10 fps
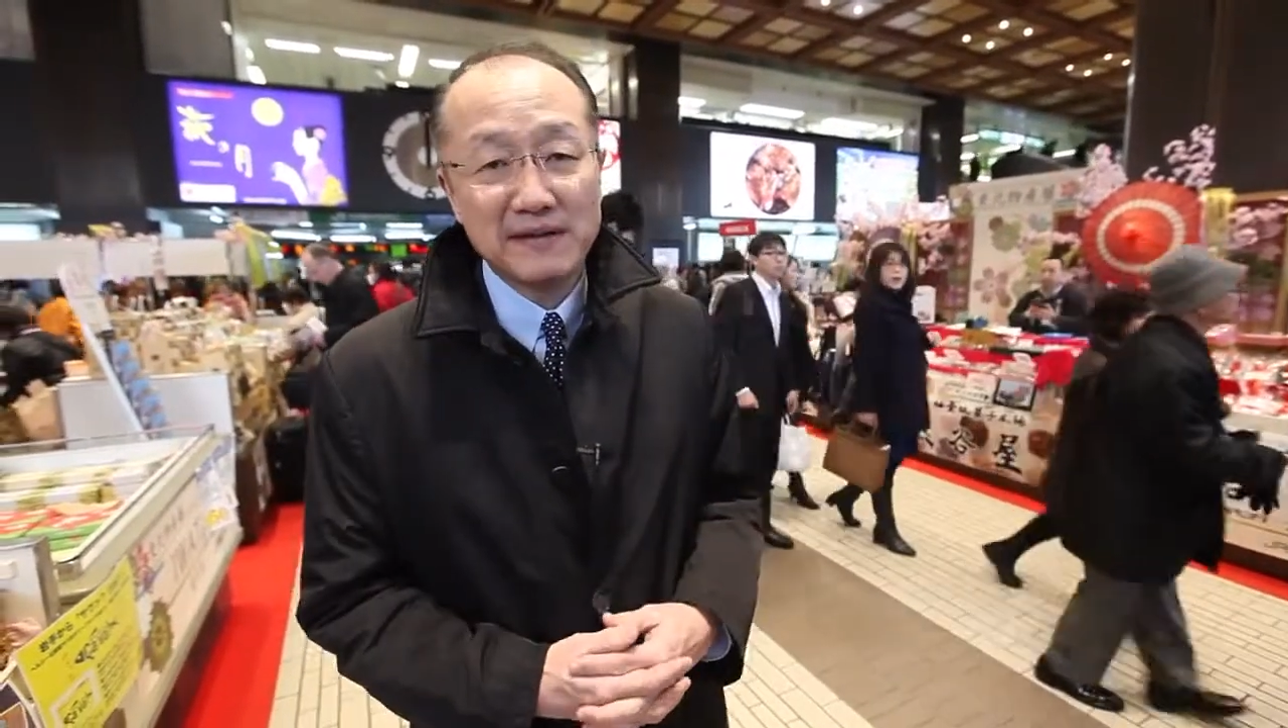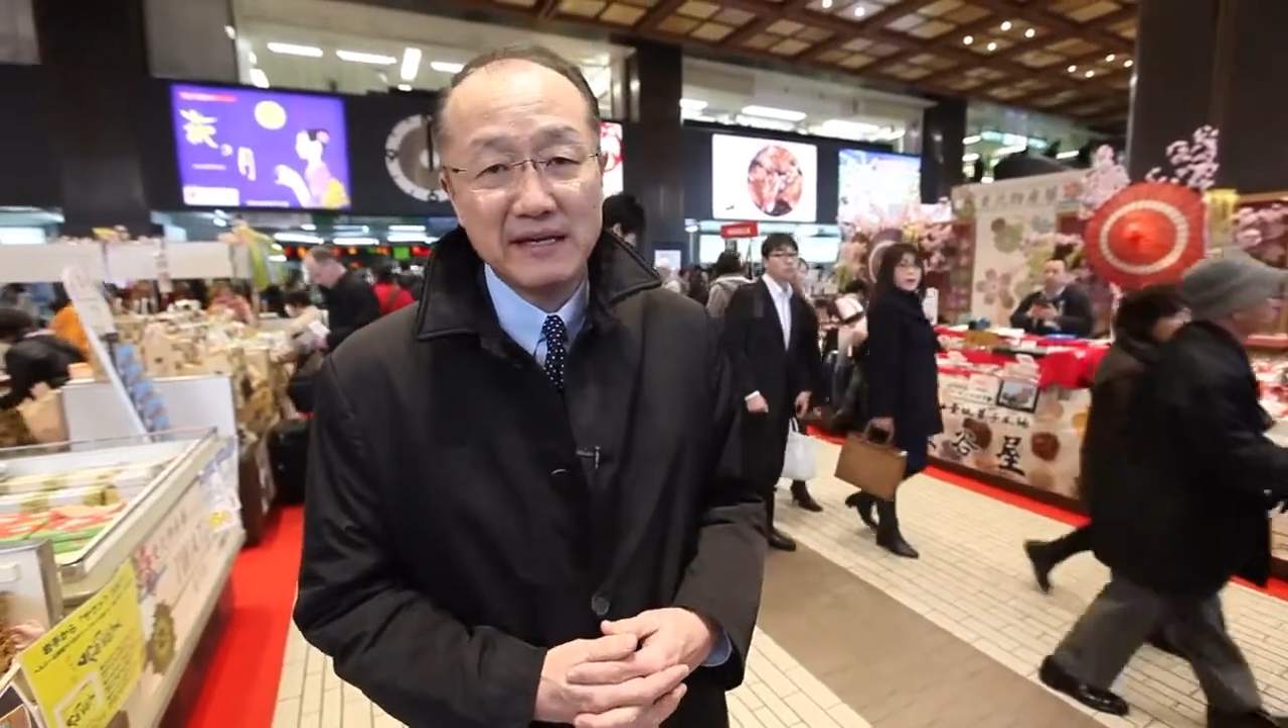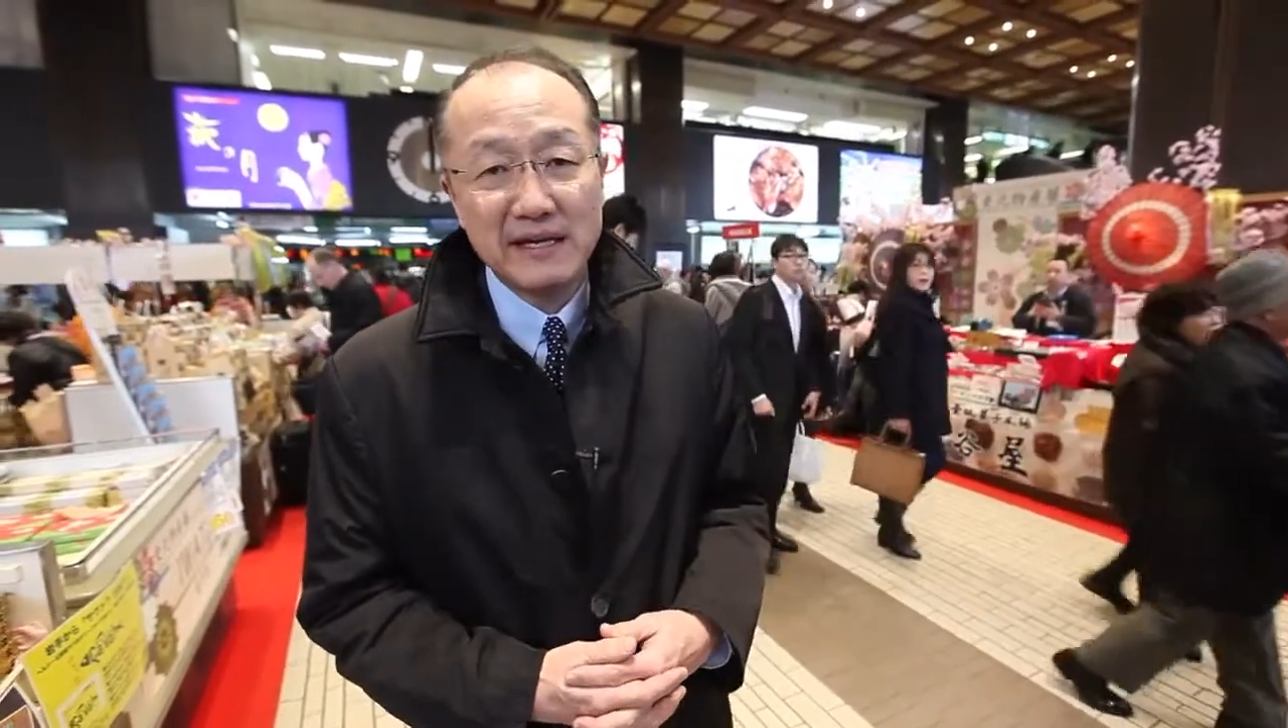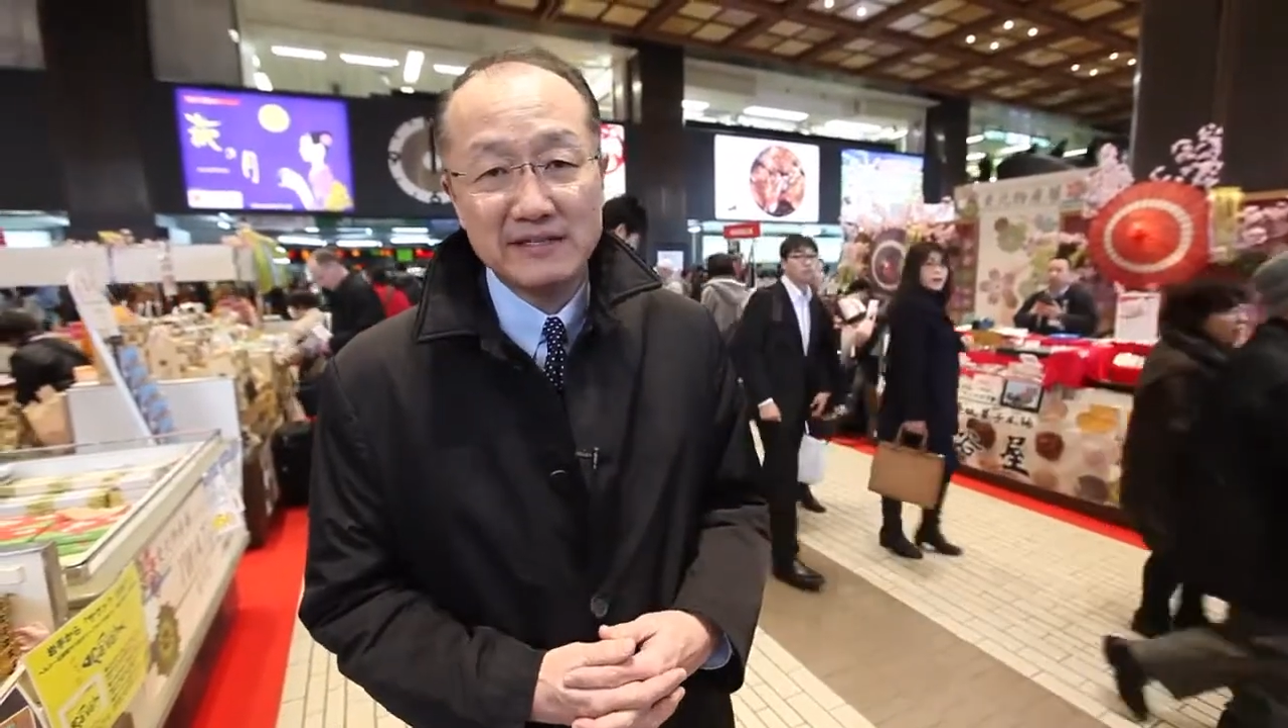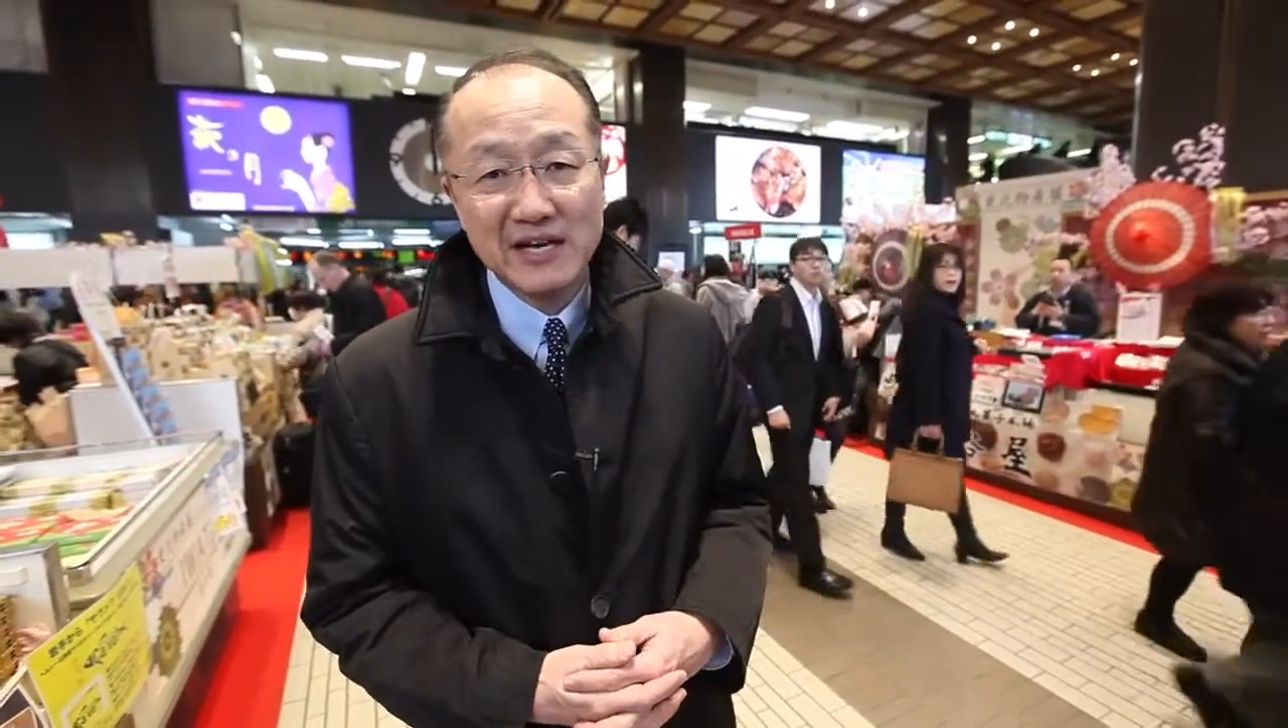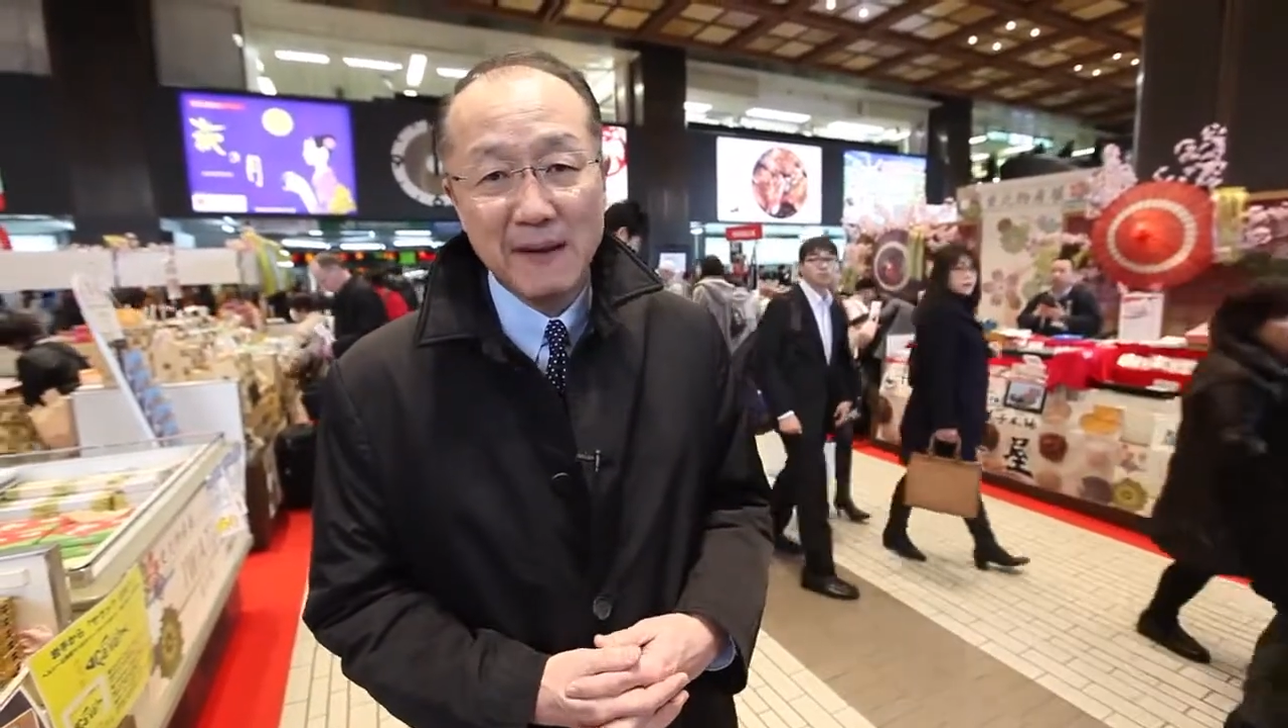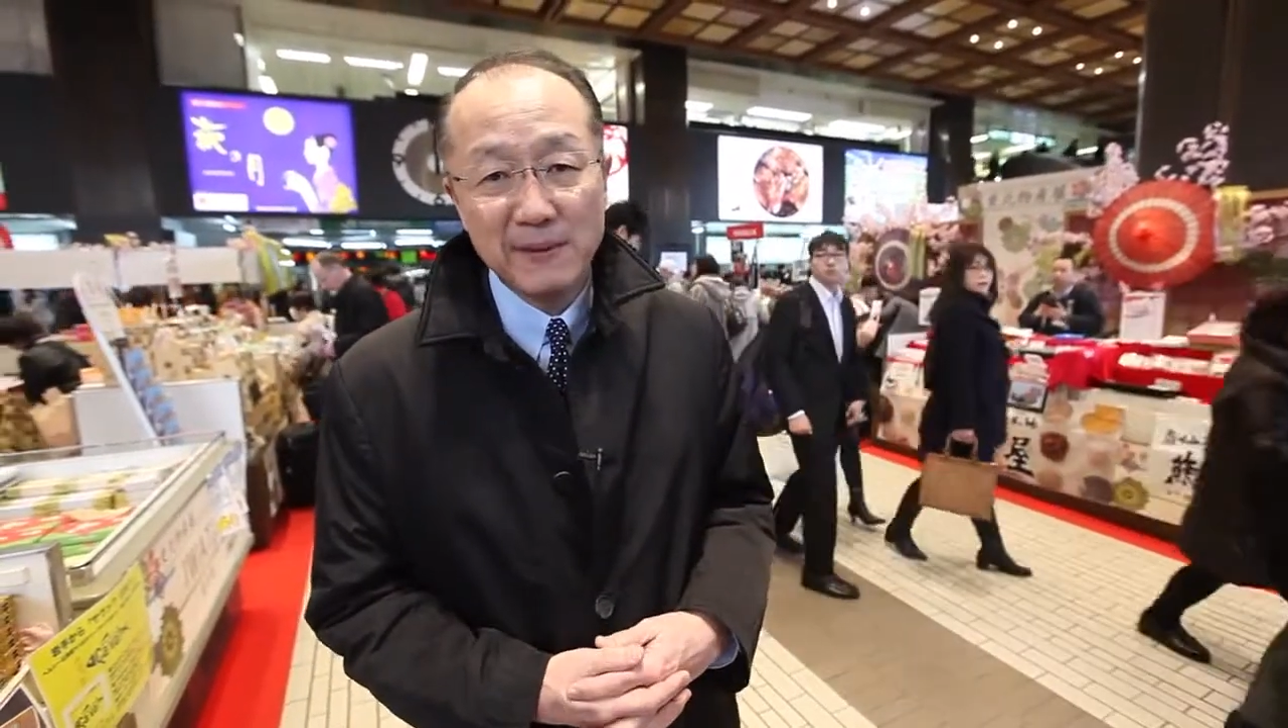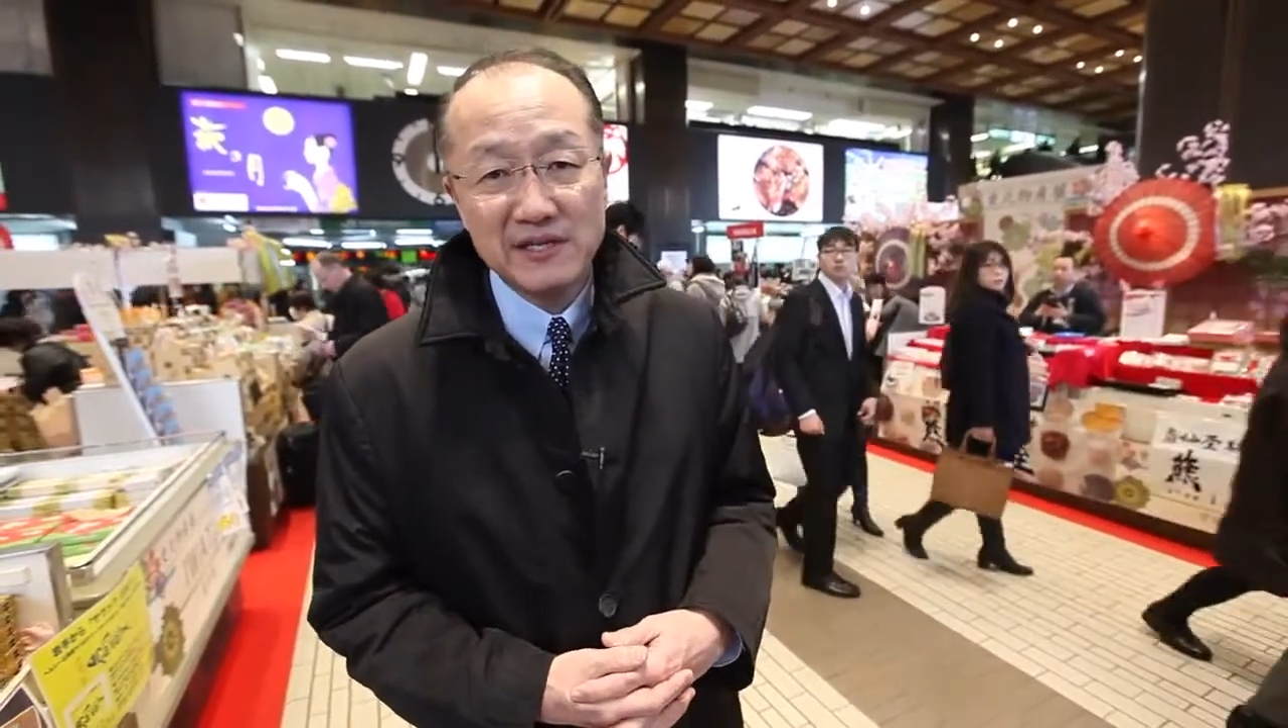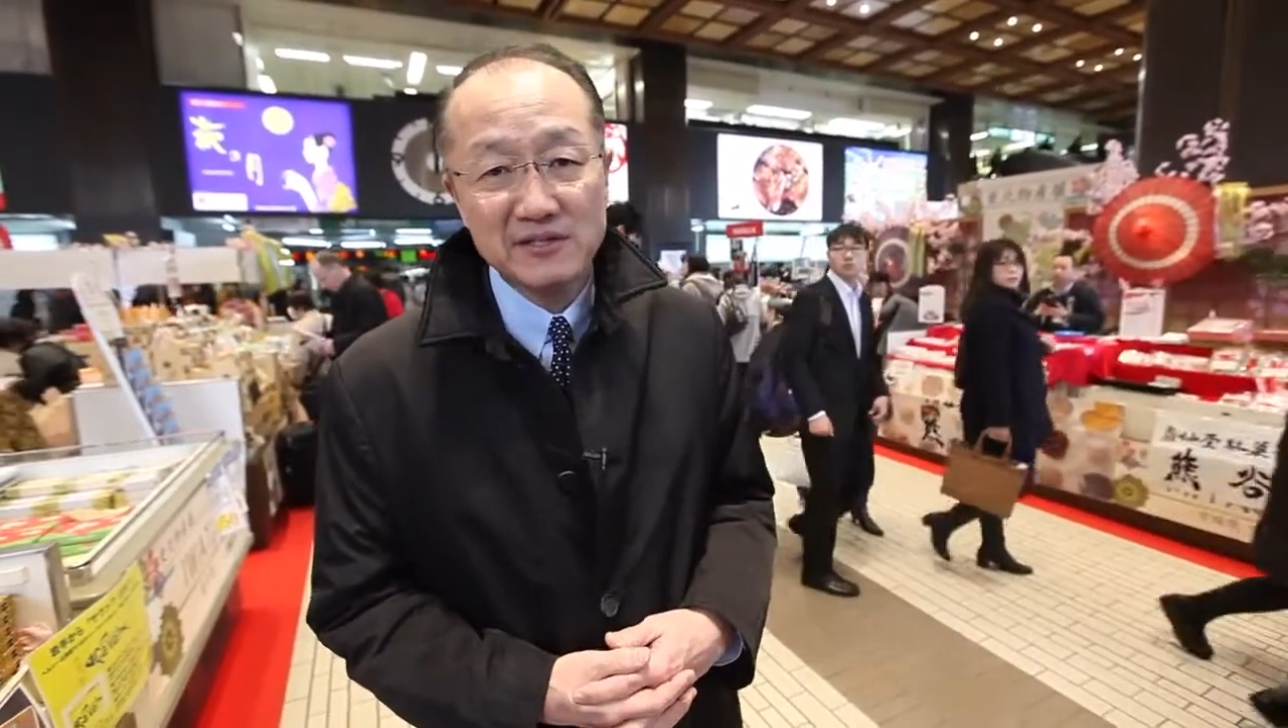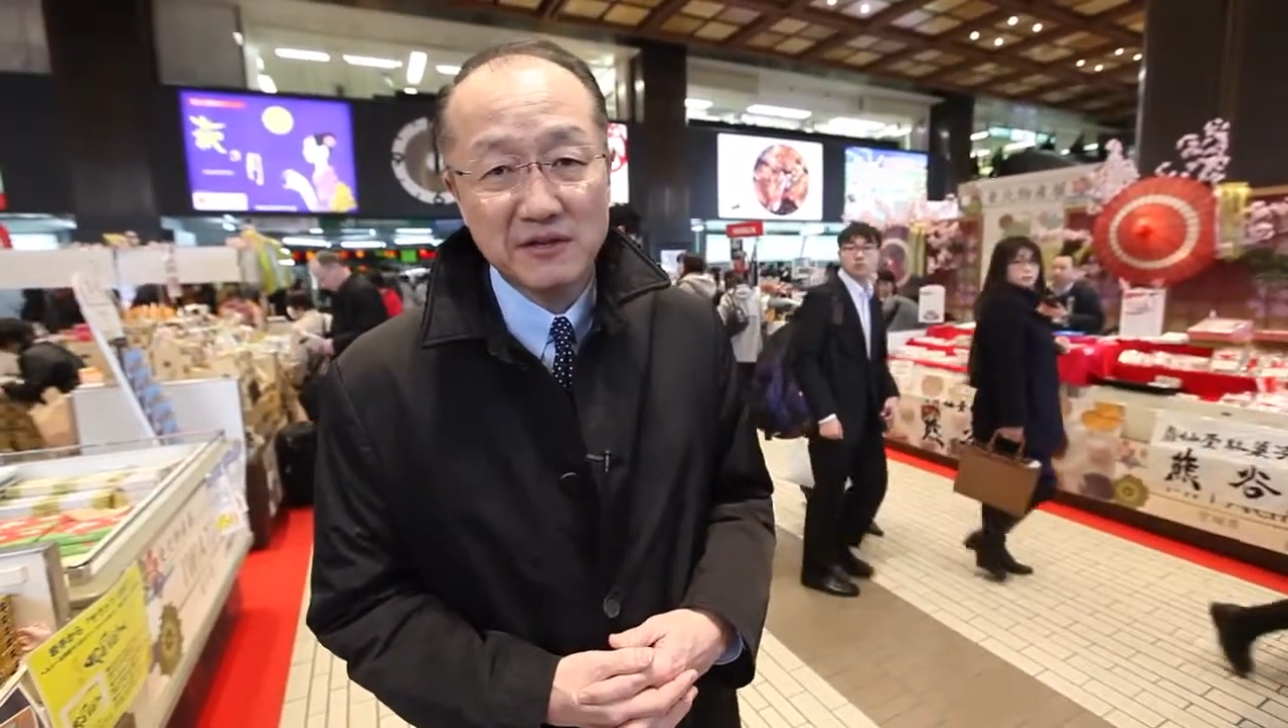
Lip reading: the Japanese